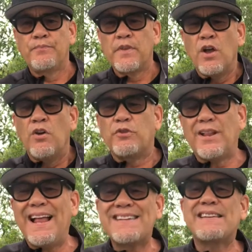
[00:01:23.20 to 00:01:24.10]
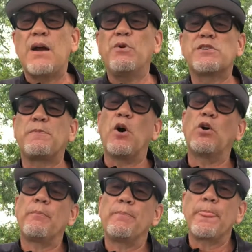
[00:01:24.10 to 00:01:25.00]
So the last time we
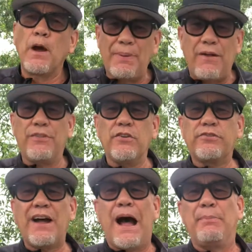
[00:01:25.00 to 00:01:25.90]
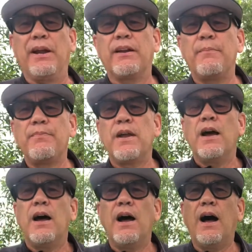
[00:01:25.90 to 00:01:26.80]
spoke about this topic,
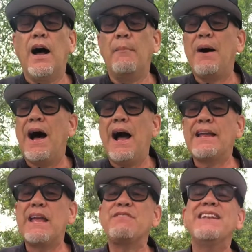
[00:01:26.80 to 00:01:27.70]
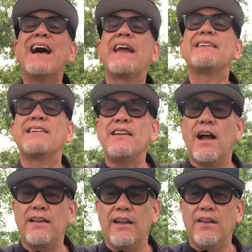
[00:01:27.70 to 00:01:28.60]
I gave you 19
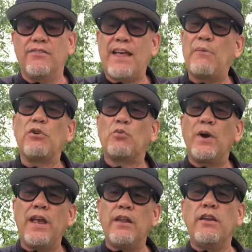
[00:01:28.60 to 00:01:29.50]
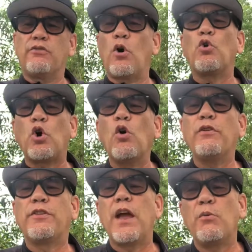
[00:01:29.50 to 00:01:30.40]
ideas. That was when this whole
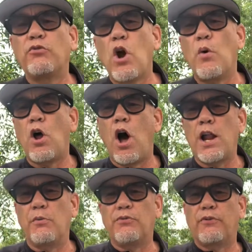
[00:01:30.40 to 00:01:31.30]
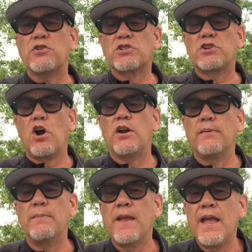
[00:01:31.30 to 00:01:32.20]
COVID thing was going on. It was first
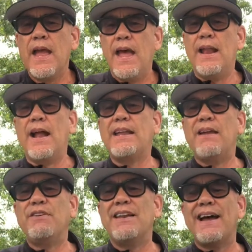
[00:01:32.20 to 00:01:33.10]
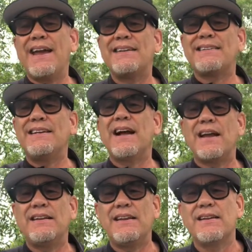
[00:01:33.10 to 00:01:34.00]
starting, and I gave you 19
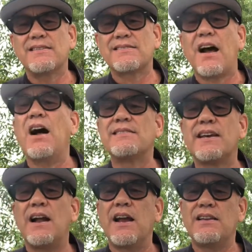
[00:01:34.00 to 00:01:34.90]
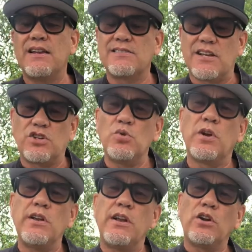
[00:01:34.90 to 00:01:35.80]
ideas, content ideas that you
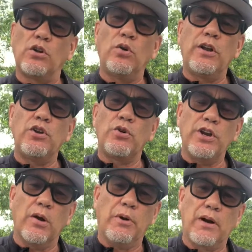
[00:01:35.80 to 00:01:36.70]
can include in your yearbook.